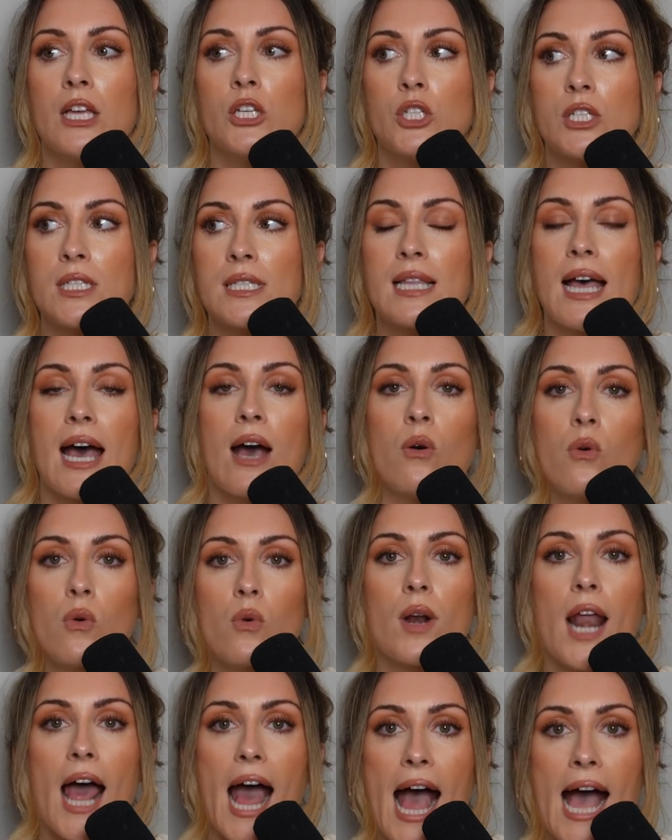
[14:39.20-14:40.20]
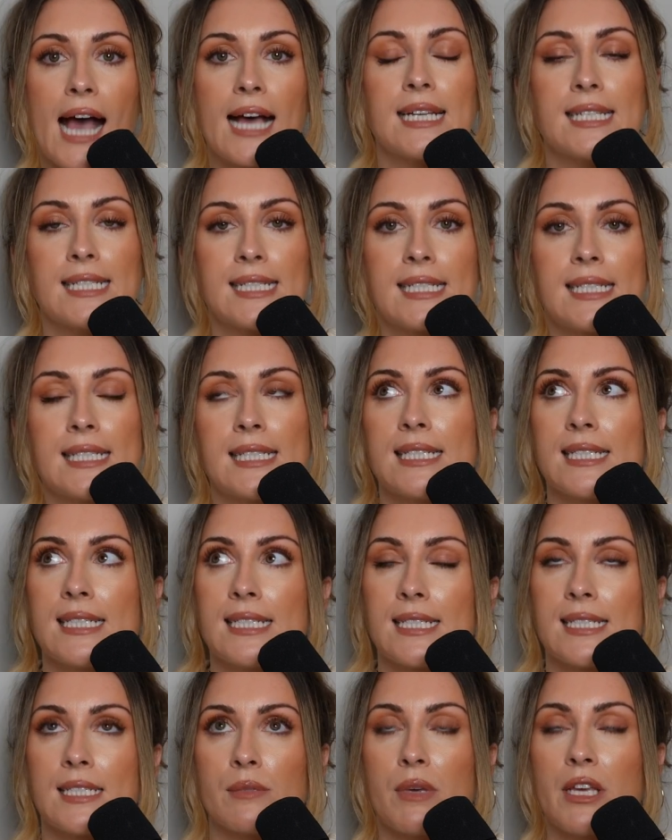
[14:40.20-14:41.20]
Just that whole act is
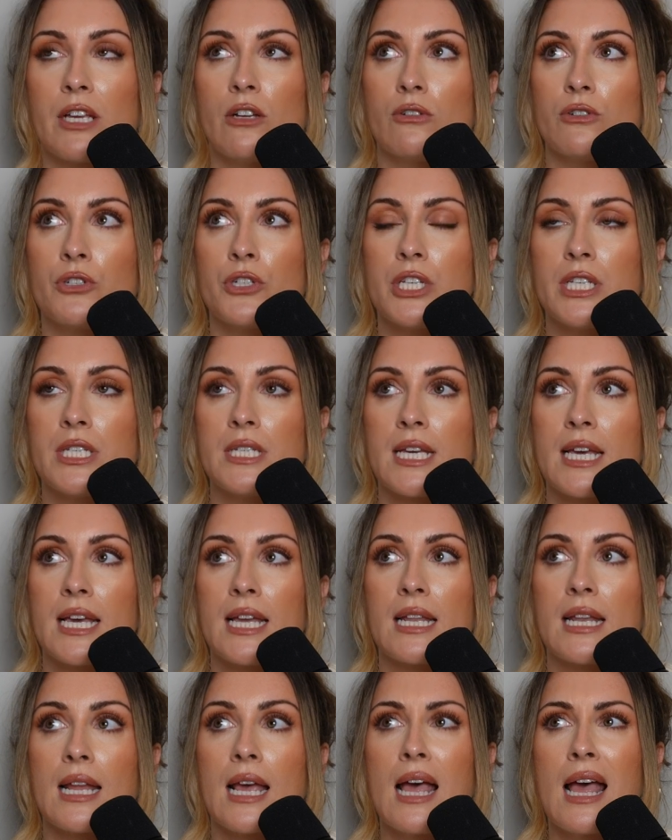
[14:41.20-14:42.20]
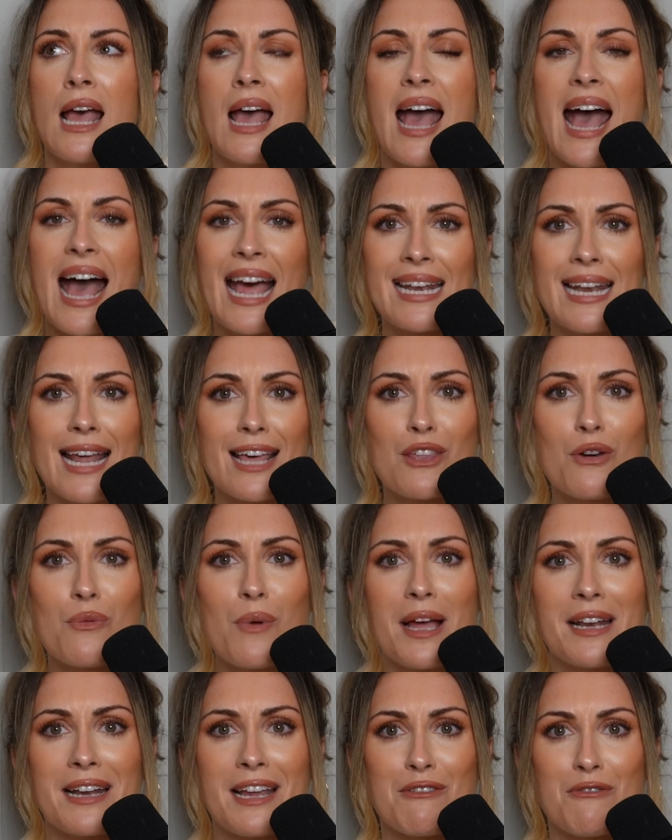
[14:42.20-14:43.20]
considered as micro-cheating. Another
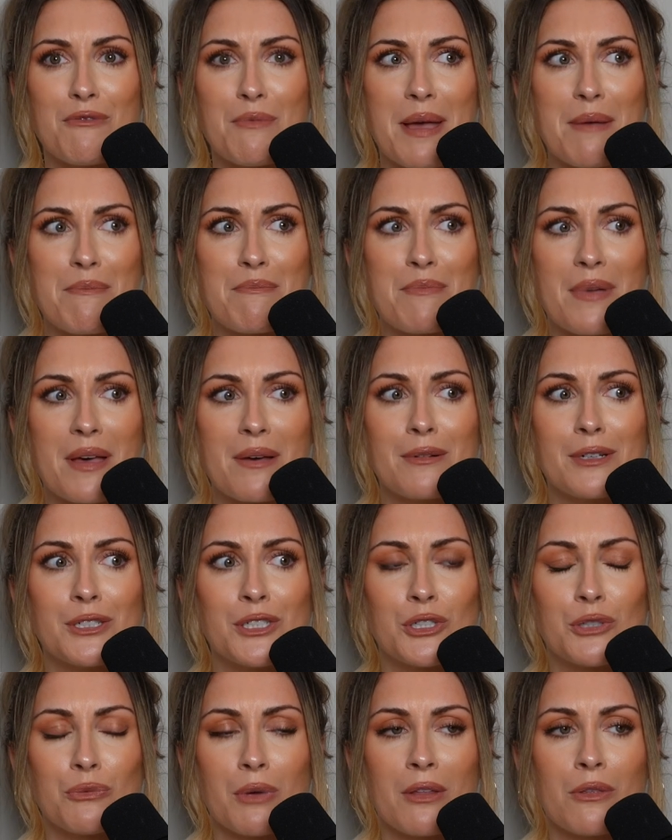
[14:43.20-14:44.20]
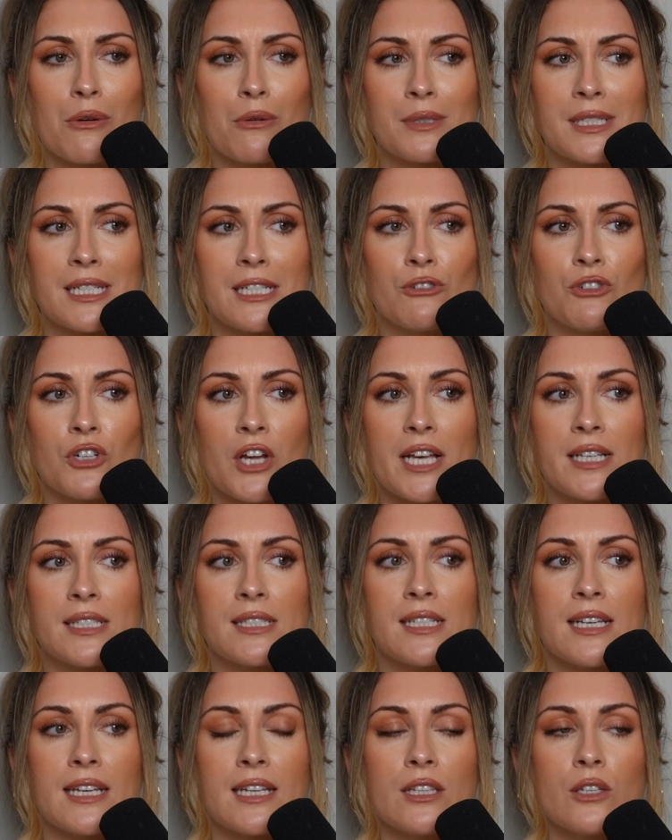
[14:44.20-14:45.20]
one I remember, which I thought was
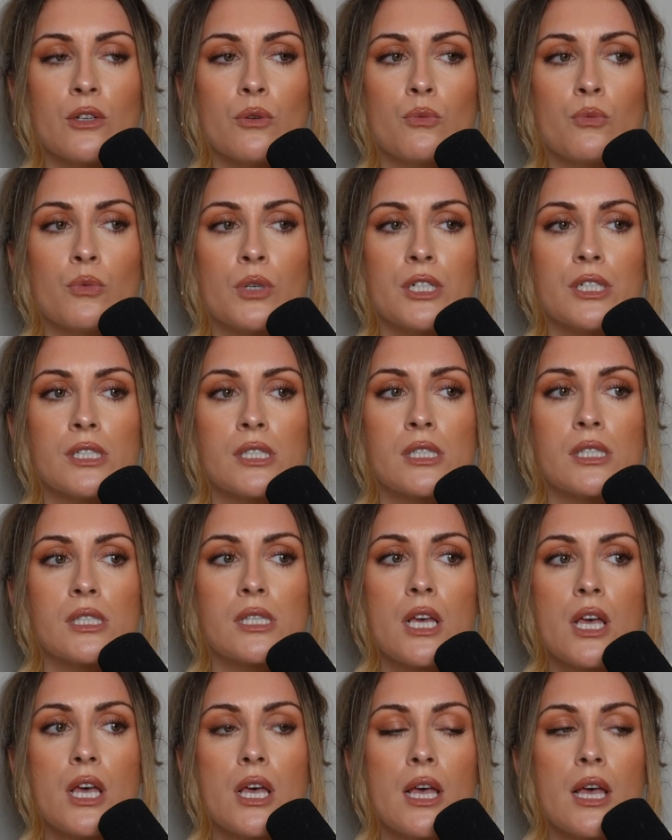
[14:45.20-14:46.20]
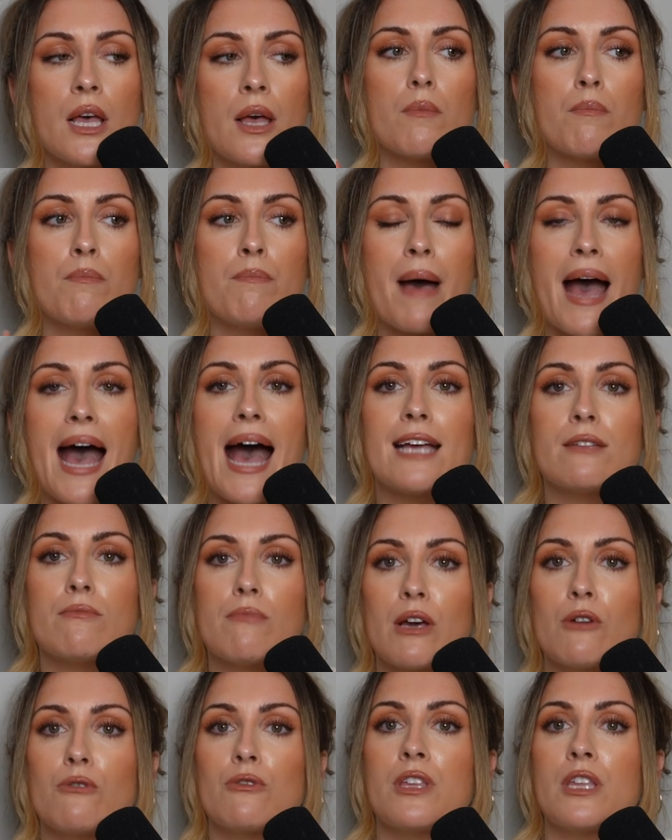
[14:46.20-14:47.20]
interesting, was
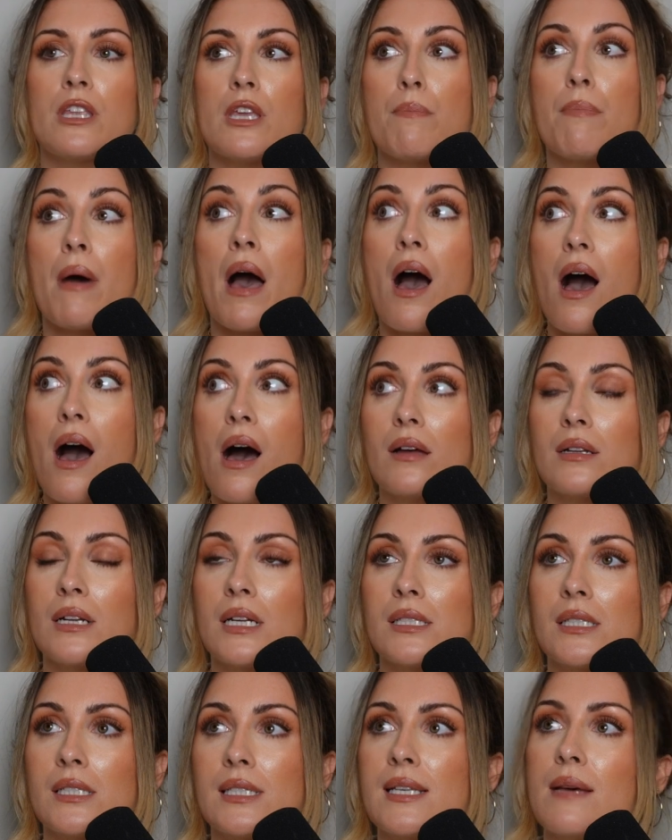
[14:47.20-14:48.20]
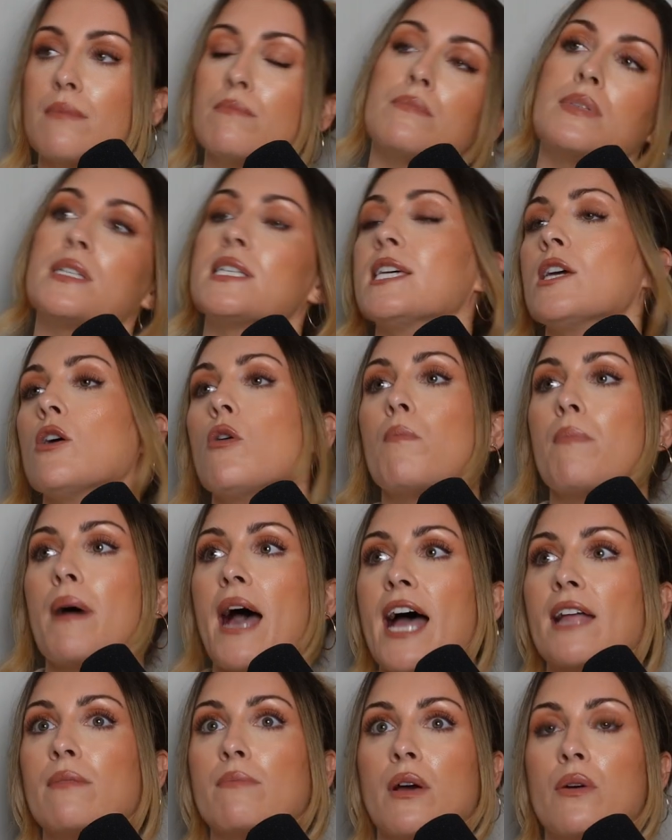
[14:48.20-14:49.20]
bad-mouthing your partner to somebody or
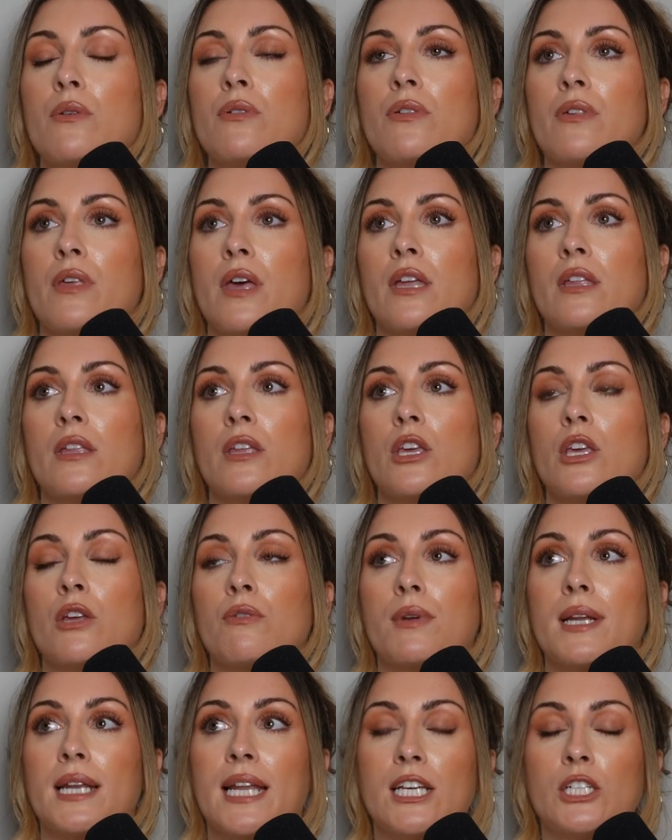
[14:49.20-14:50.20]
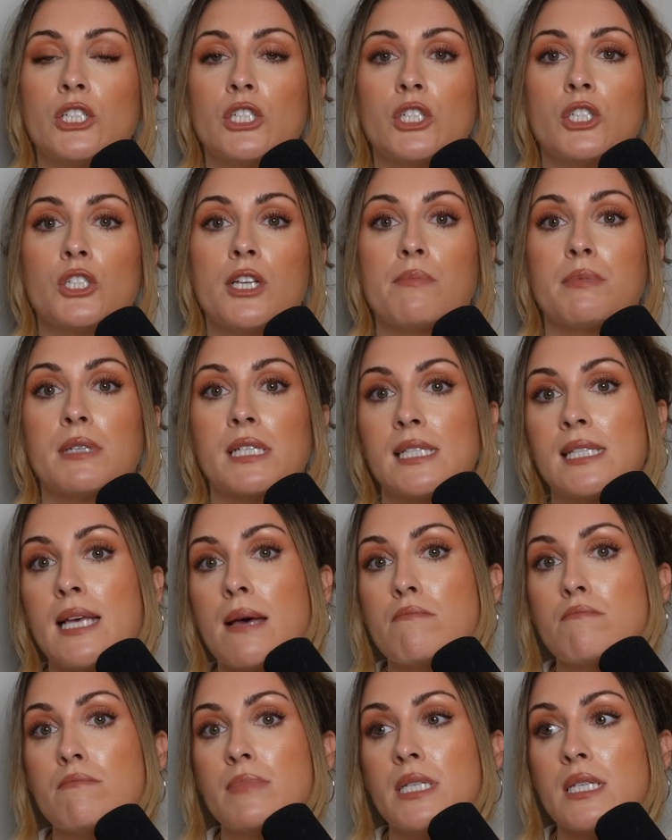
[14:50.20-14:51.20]
bad-mouthing your relationship to
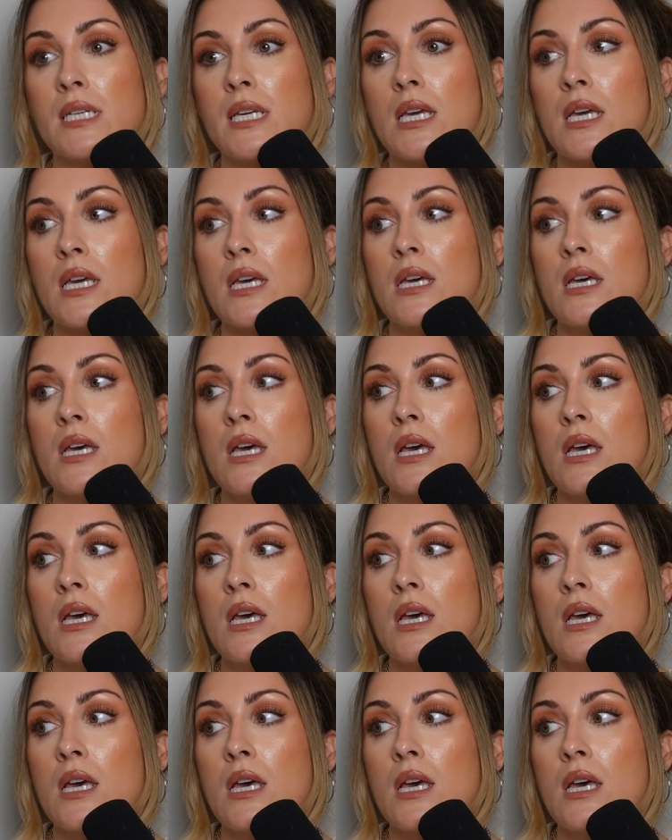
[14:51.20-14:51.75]
somebody